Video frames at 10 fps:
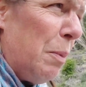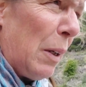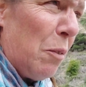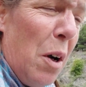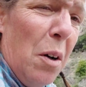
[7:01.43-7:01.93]

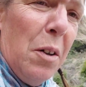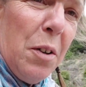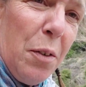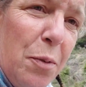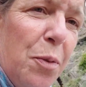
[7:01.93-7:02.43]
big road,
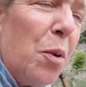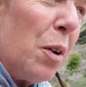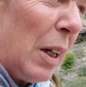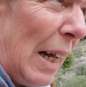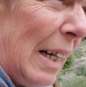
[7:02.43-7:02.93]

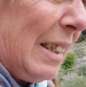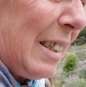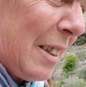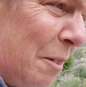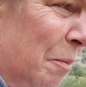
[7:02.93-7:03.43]
4
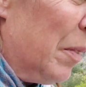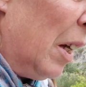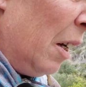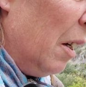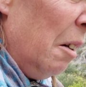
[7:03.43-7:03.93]
lanes,
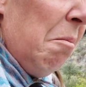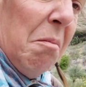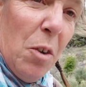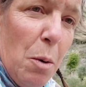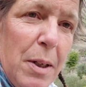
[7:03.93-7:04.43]

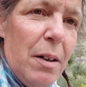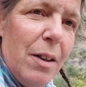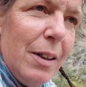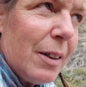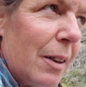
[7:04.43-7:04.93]
nobody on
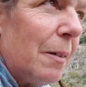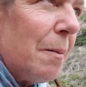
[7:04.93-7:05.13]
it.